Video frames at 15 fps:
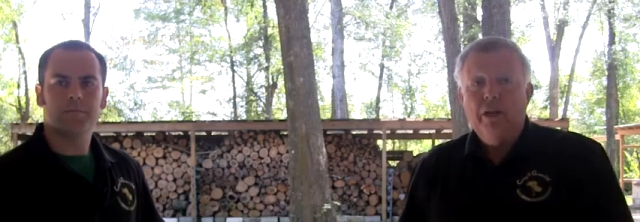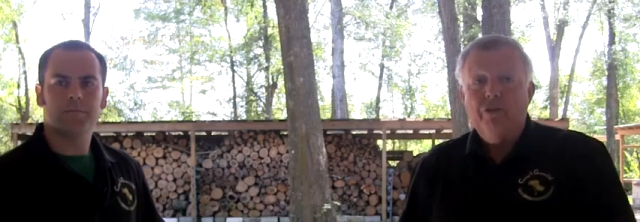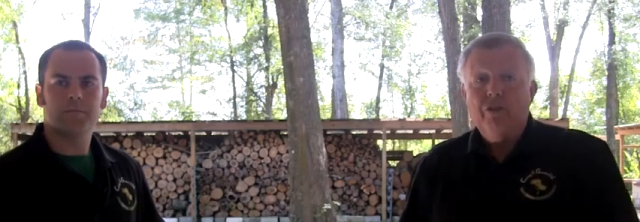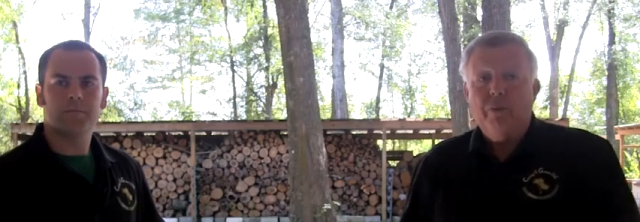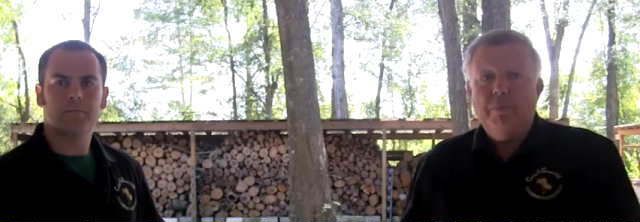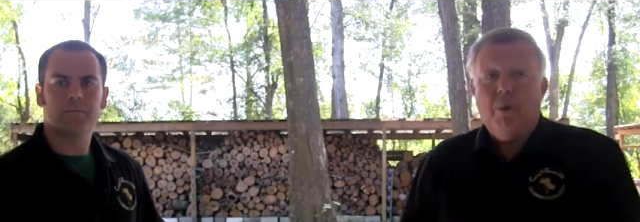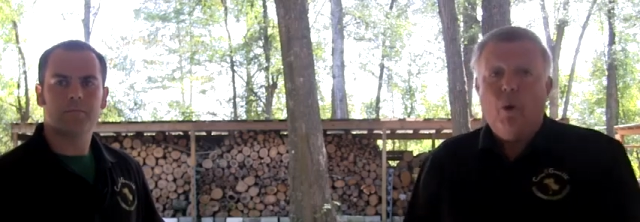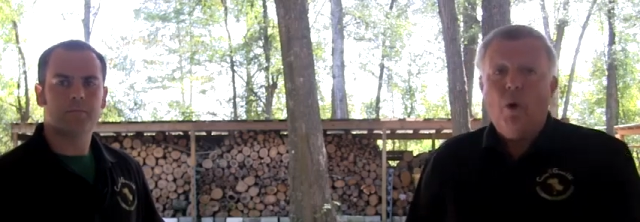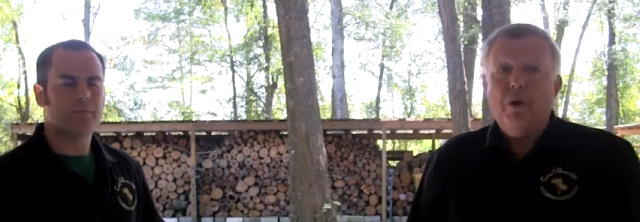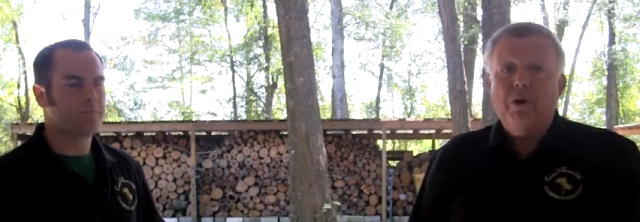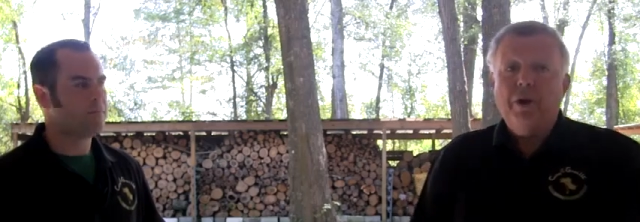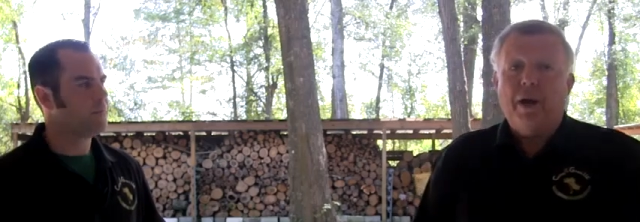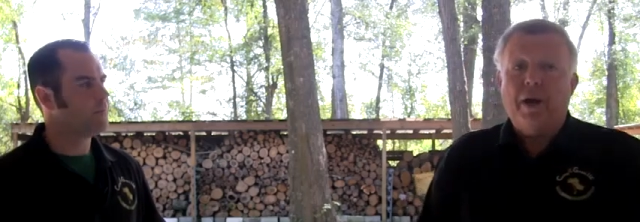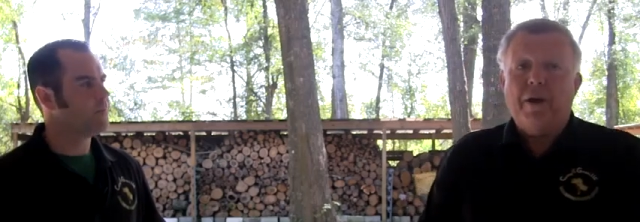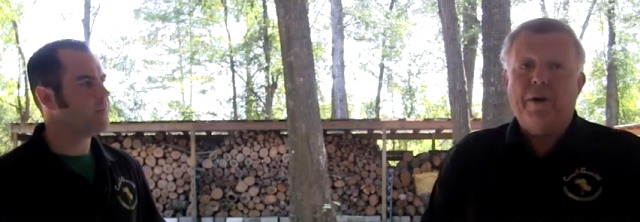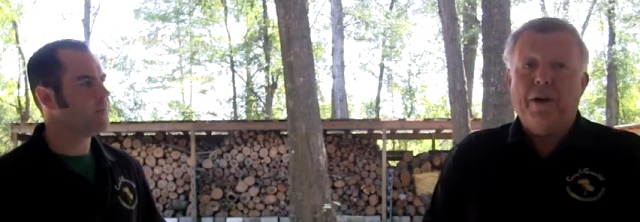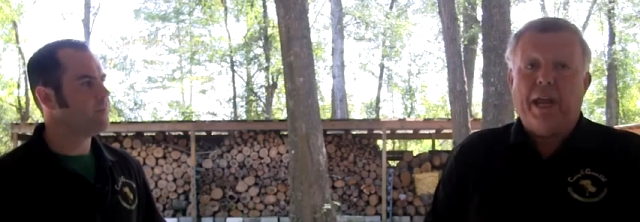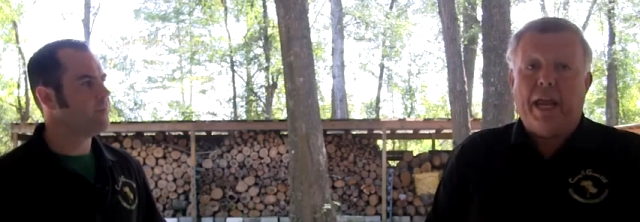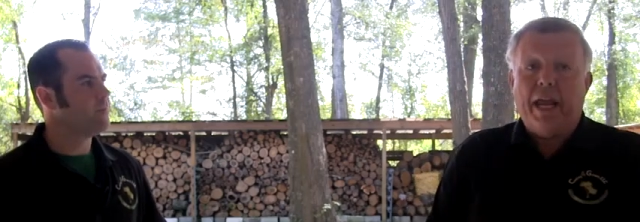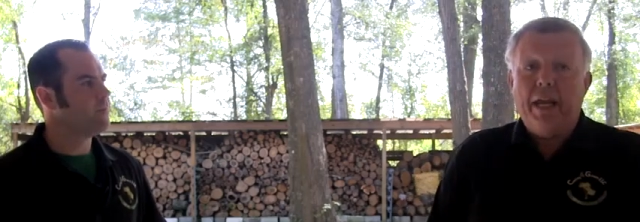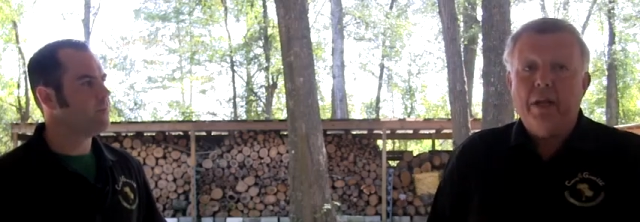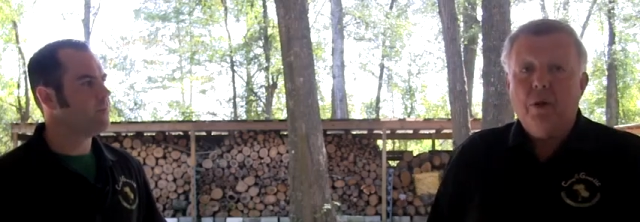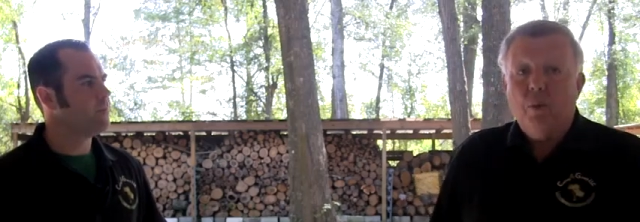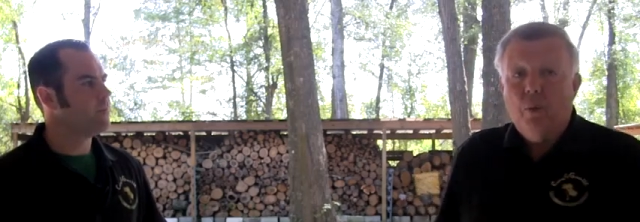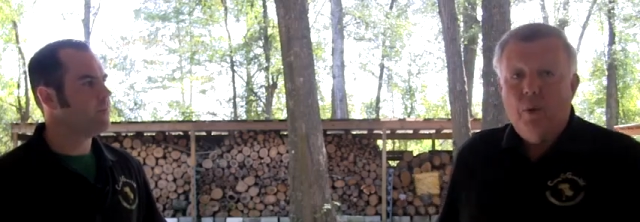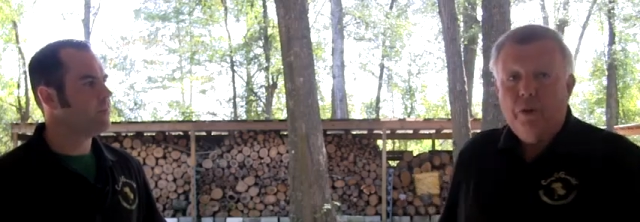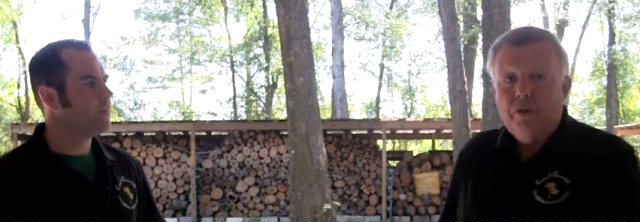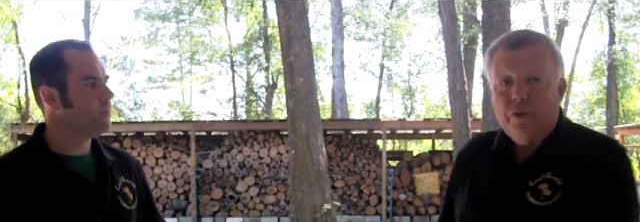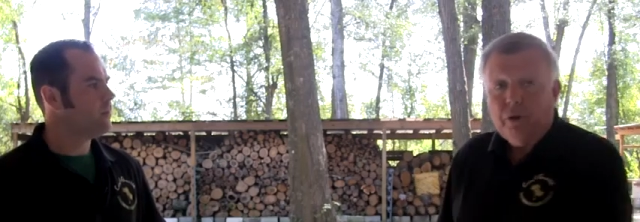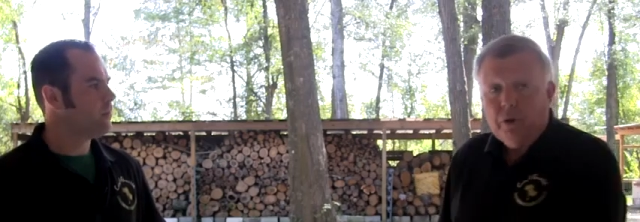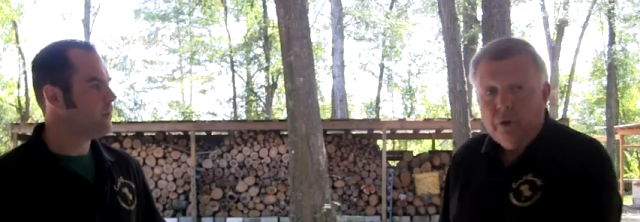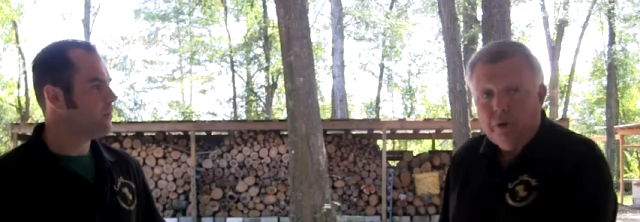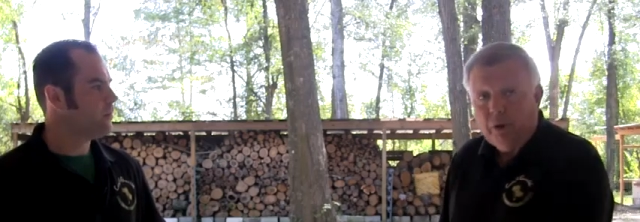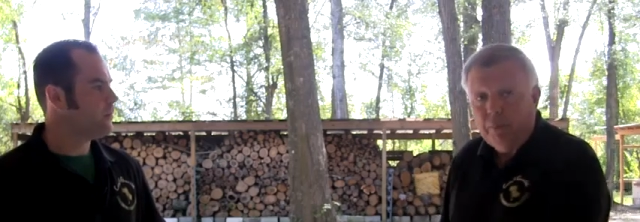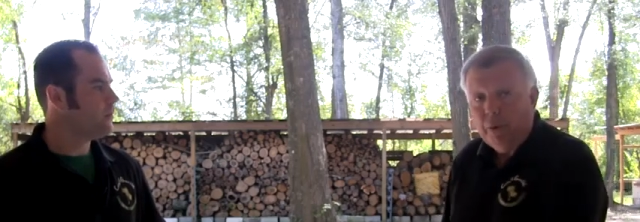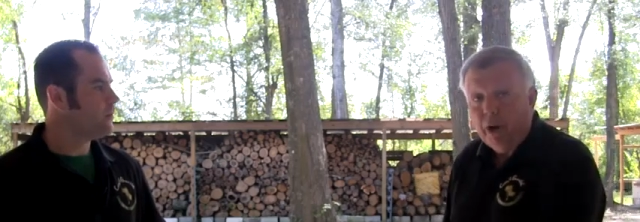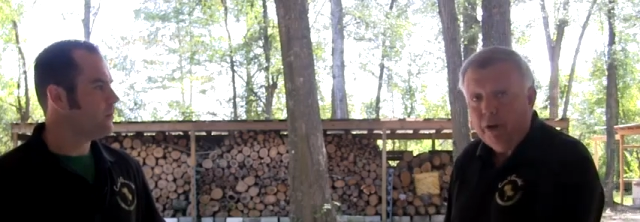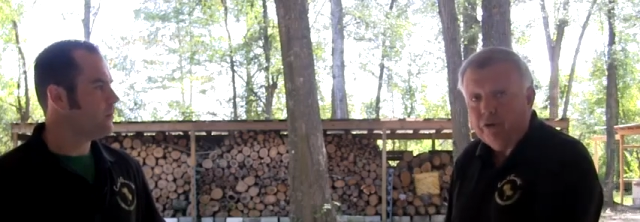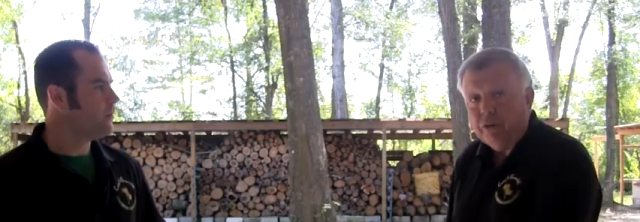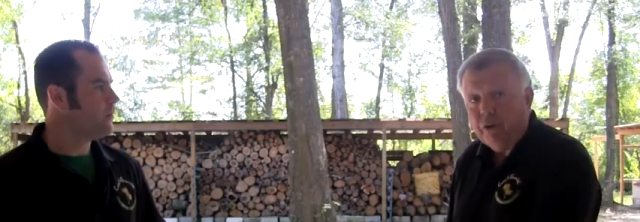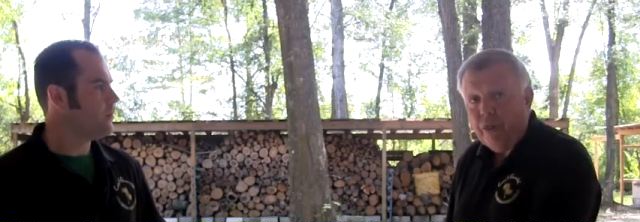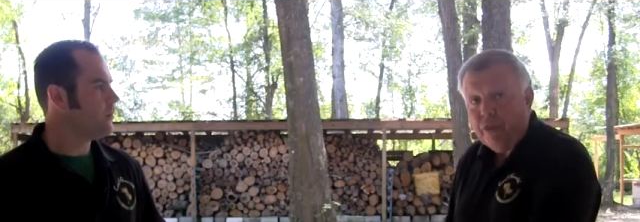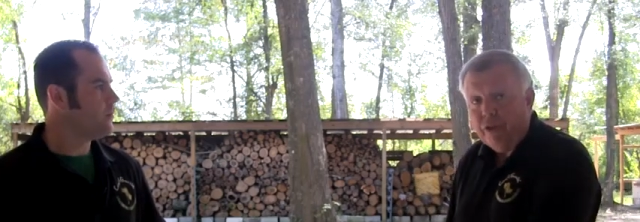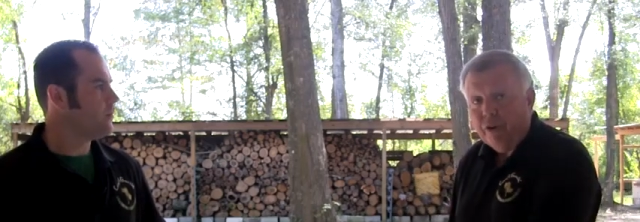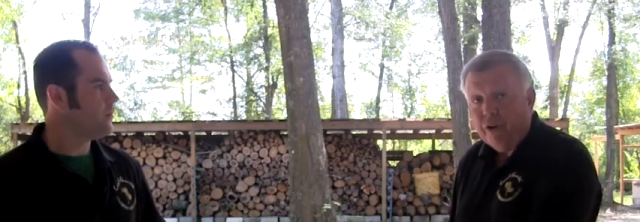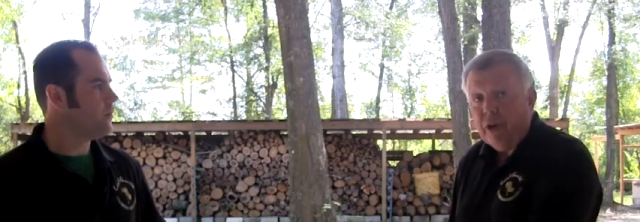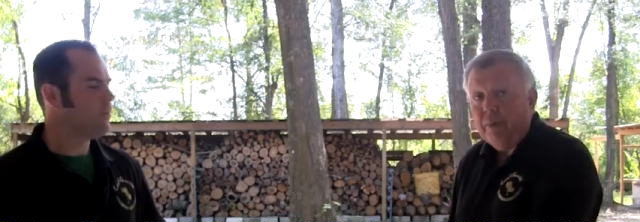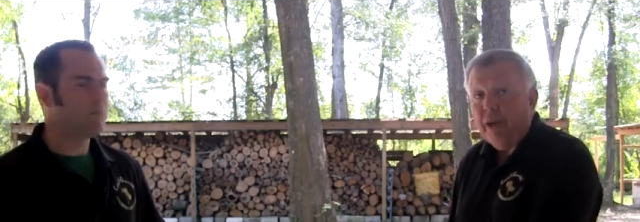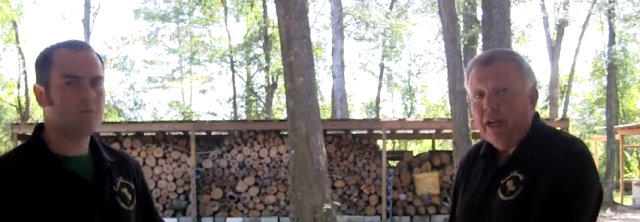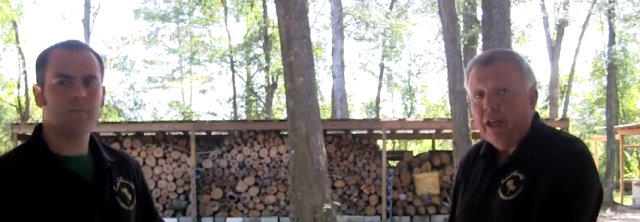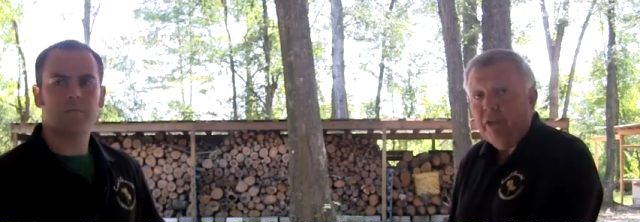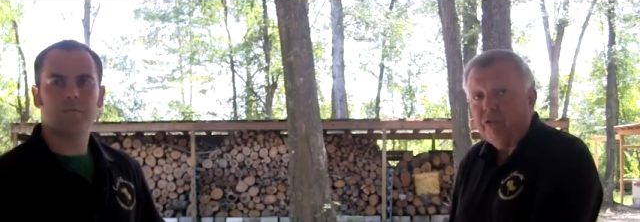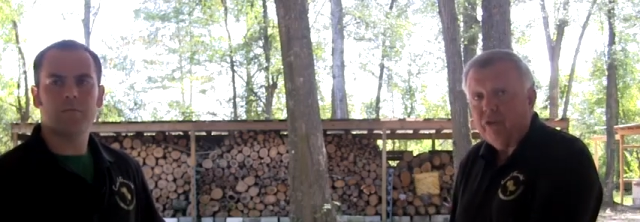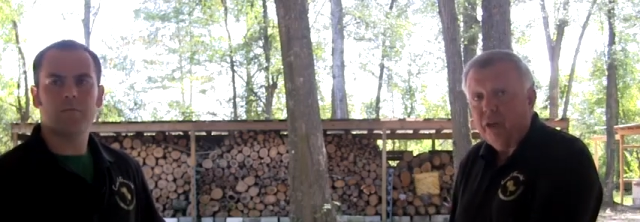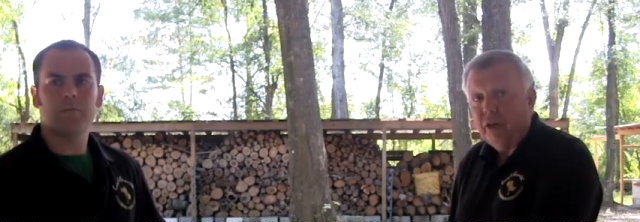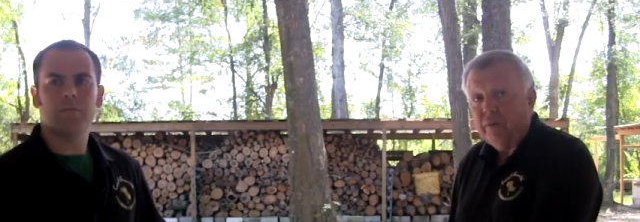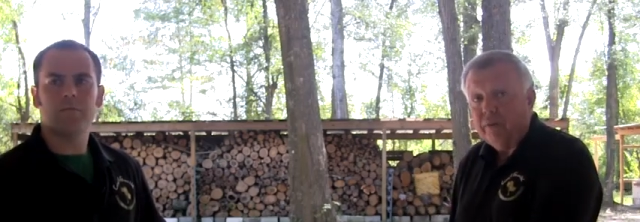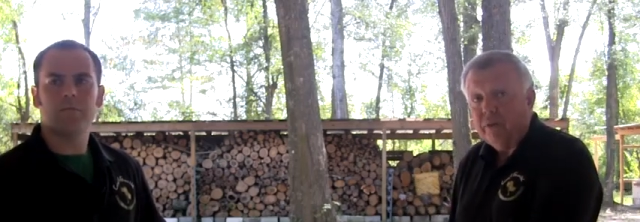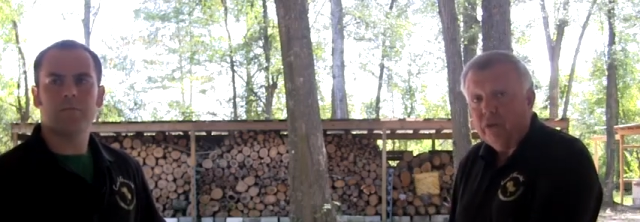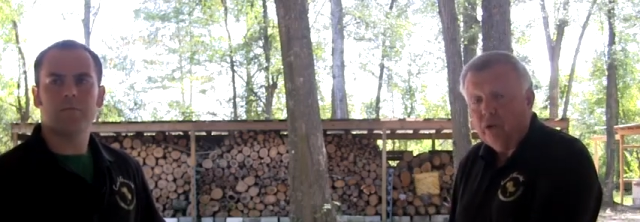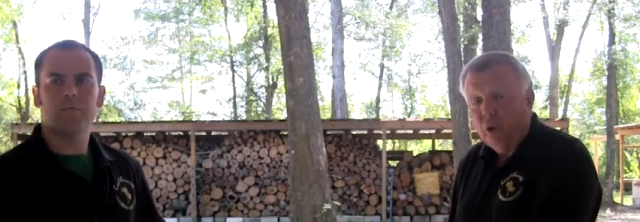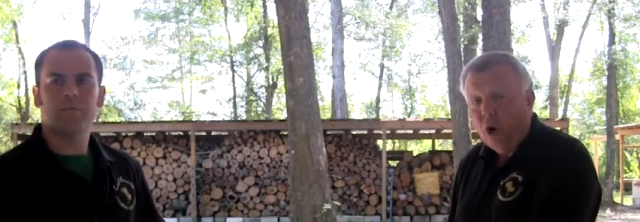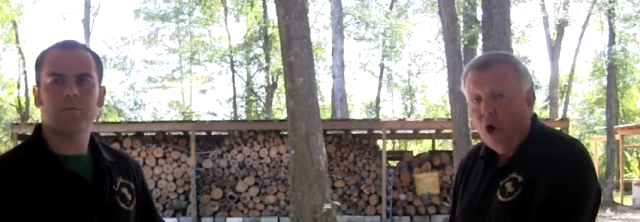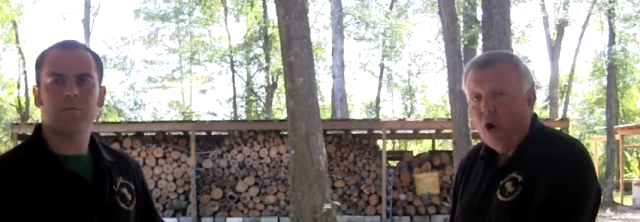Speaker 1: it is important to aerate with your compressor 30 minutes to